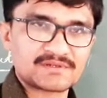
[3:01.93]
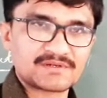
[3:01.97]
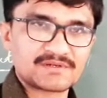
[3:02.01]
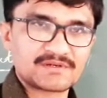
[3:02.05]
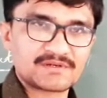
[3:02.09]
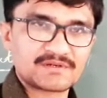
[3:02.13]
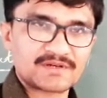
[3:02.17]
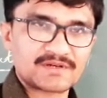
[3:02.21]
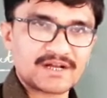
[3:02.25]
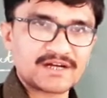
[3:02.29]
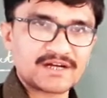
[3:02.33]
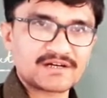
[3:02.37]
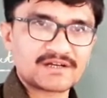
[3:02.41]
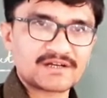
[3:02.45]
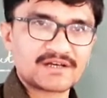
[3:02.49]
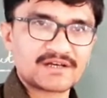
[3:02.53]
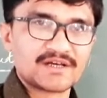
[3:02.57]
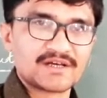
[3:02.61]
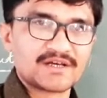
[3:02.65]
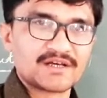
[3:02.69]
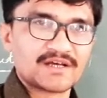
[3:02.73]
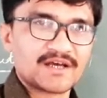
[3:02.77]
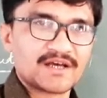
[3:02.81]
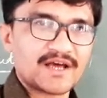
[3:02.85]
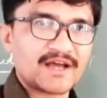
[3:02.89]
right,
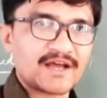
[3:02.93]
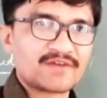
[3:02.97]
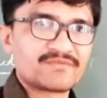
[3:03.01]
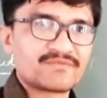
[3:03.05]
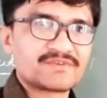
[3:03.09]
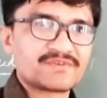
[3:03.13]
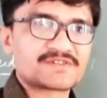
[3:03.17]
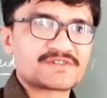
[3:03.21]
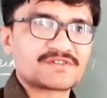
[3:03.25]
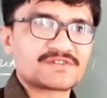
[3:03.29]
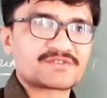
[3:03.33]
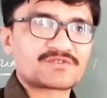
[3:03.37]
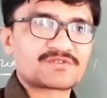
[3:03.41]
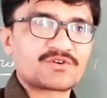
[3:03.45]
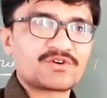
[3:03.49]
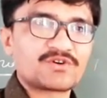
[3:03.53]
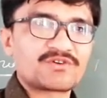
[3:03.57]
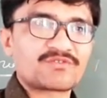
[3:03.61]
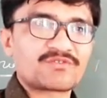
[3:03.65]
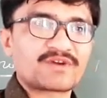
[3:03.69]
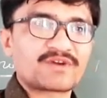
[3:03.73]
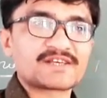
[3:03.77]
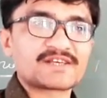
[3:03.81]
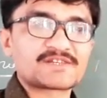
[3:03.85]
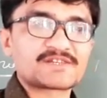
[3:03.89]
and which is not
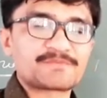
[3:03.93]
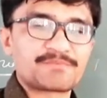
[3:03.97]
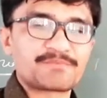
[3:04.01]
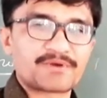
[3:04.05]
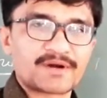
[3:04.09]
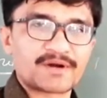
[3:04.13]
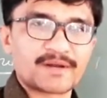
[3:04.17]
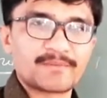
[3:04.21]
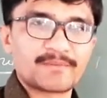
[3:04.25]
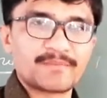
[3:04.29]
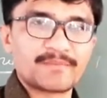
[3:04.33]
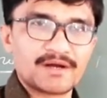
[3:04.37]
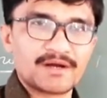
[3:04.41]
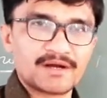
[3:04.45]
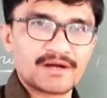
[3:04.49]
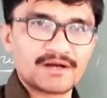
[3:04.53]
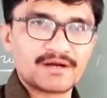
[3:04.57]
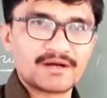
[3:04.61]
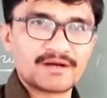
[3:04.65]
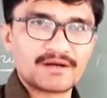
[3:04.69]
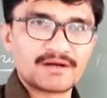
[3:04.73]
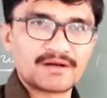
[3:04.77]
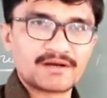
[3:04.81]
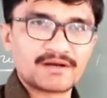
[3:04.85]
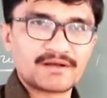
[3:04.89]
transferable,
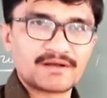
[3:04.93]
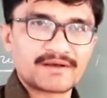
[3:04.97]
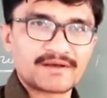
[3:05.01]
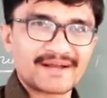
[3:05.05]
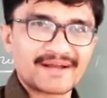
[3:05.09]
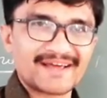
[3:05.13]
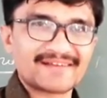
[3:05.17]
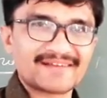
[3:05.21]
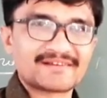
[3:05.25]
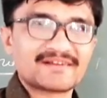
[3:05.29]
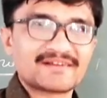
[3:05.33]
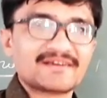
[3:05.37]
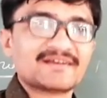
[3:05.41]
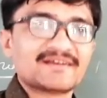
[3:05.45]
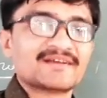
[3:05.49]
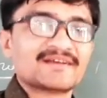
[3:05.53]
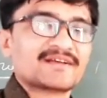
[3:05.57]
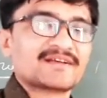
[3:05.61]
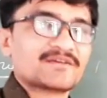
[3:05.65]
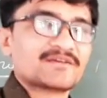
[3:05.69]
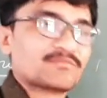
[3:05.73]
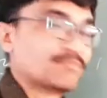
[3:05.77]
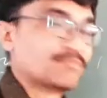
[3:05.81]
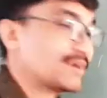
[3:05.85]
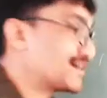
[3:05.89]

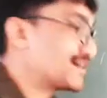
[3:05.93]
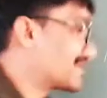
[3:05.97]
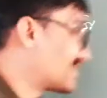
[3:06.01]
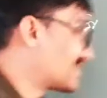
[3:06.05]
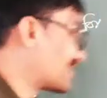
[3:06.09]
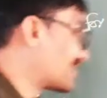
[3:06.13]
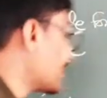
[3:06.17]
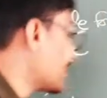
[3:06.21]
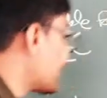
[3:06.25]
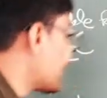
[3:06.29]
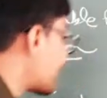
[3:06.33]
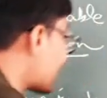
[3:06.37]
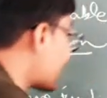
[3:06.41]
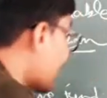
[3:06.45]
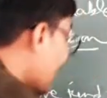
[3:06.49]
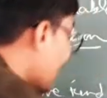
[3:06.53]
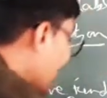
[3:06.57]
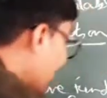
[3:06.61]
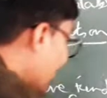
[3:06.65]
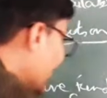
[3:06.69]
right. But this